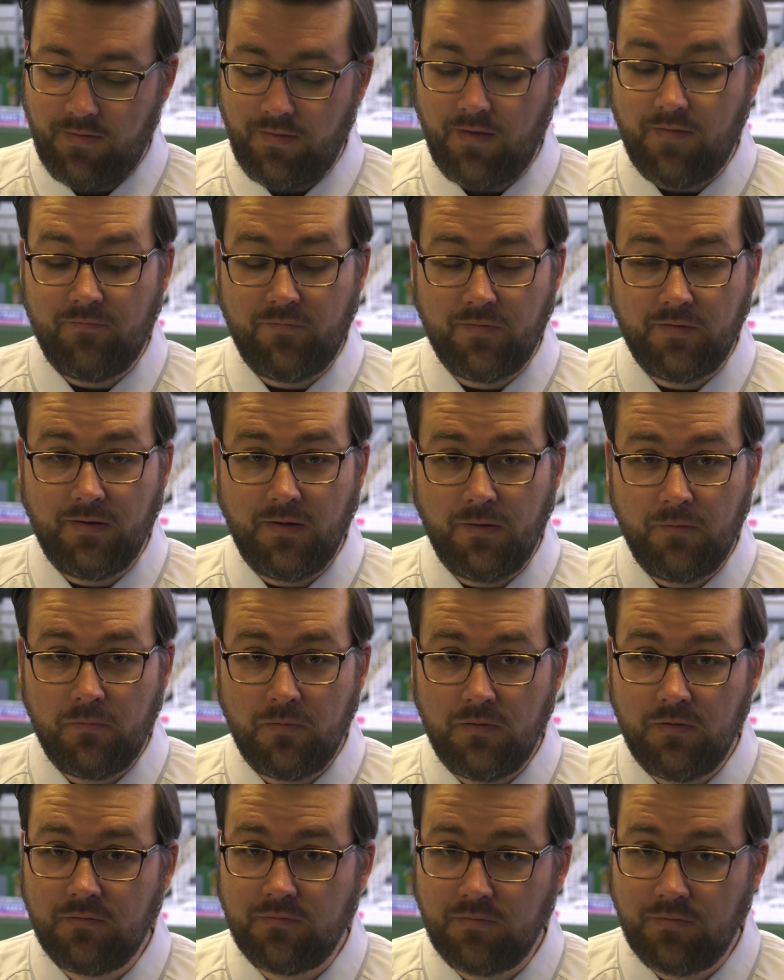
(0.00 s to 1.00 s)
That video
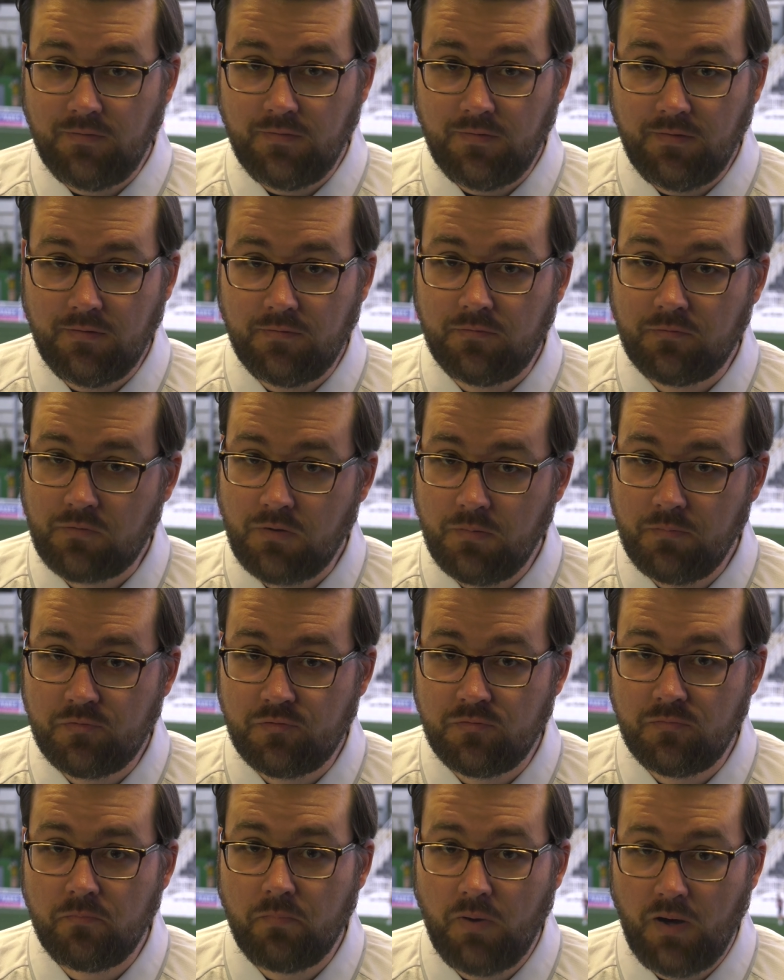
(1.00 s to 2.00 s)
is in the
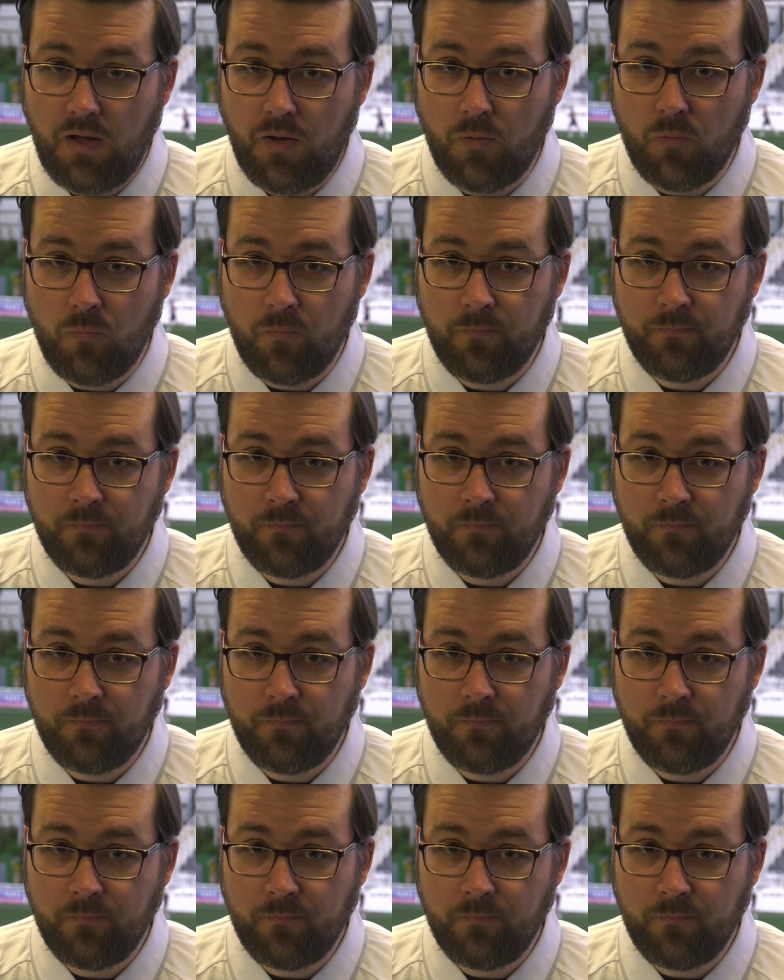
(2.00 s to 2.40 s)
description below.